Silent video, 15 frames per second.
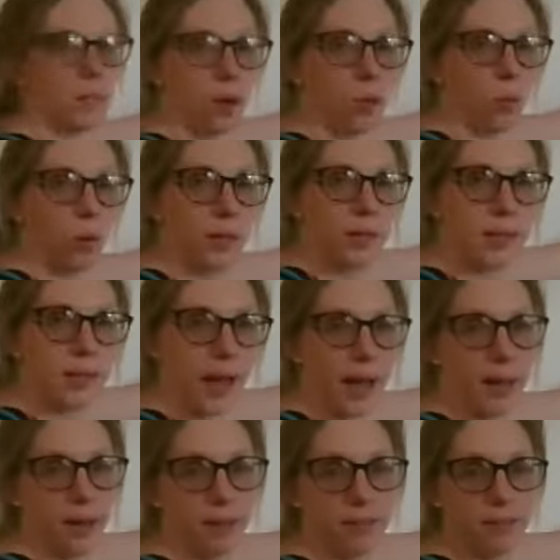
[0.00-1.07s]
on one side
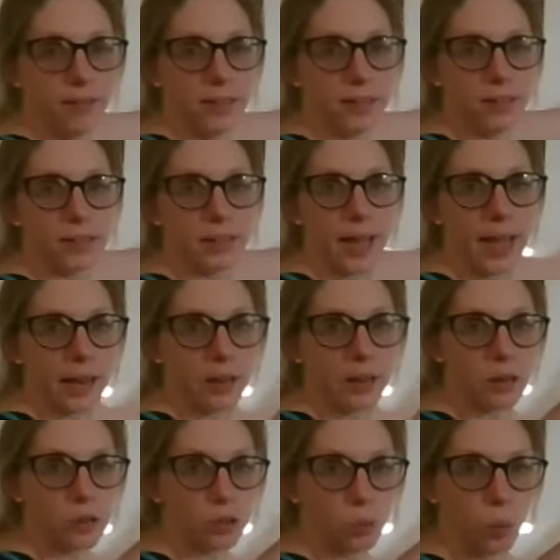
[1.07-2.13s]
of this
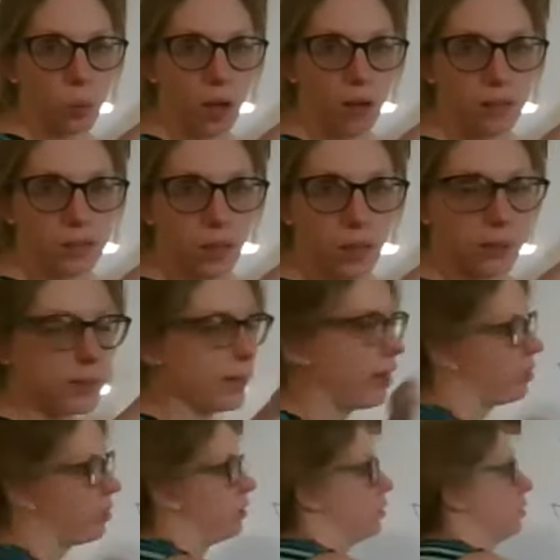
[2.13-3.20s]
diagonal, 12 is on the other.